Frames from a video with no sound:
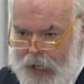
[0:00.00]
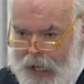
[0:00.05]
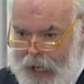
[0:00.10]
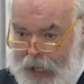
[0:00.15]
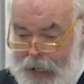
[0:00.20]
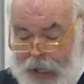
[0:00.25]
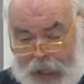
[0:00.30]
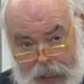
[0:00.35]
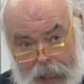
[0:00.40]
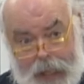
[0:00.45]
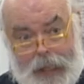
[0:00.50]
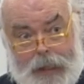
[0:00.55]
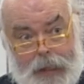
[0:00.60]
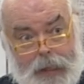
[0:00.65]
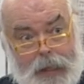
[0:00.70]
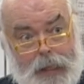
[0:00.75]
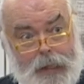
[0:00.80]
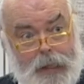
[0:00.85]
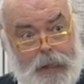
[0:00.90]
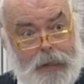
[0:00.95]
And I think
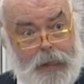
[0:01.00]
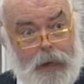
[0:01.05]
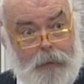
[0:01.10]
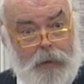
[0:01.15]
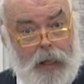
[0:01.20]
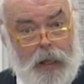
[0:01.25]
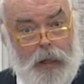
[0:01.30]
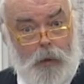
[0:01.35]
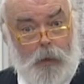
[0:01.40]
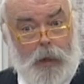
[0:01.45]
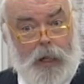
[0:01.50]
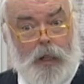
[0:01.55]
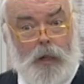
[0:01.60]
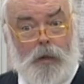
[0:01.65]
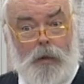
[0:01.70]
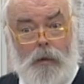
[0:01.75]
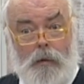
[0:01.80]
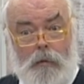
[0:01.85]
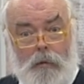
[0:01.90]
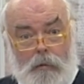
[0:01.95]
that this is something that we
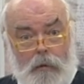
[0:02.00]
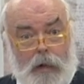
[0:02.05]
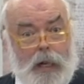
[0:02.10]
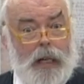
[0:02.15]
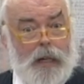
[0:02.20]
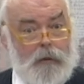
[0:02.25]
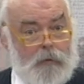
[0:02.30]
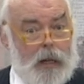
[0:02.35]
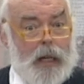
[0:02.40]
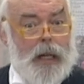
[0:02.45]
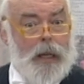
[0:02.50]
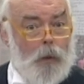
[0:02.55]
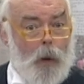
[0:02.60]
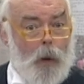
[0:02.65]
do really, really